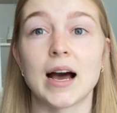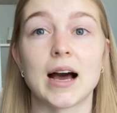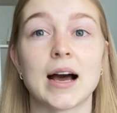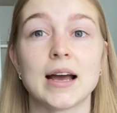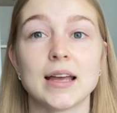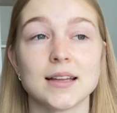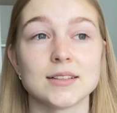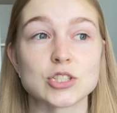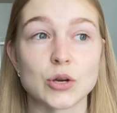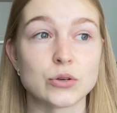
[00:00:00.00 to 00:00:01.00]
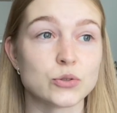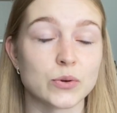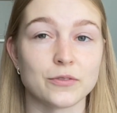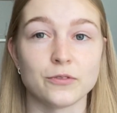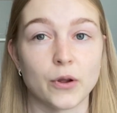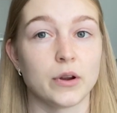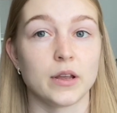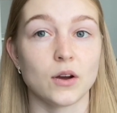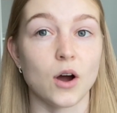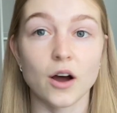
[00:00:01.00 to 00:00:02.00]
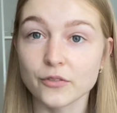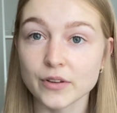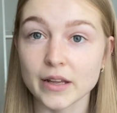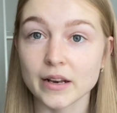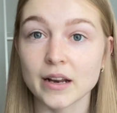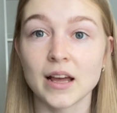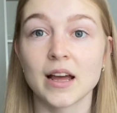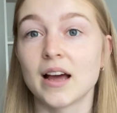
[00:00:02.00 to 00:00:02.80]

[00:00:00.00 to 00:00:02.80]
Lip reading: I don't do it very often.